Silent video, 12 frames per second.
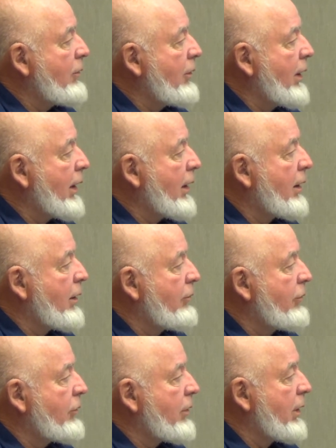who
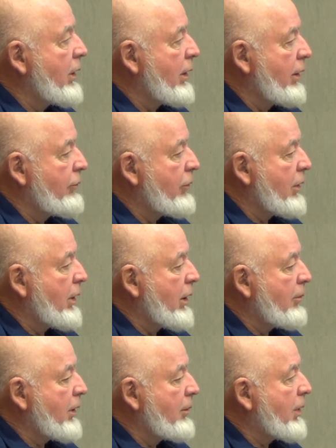was an
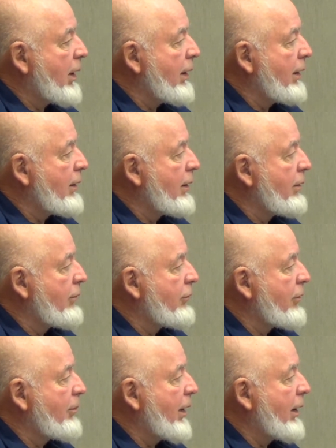airplane pilot
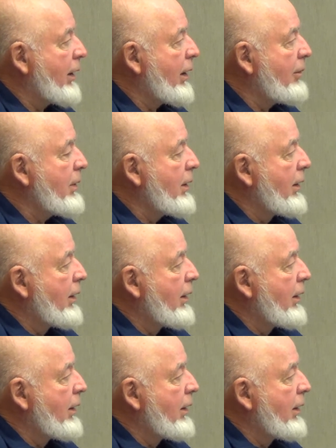for Pan Am,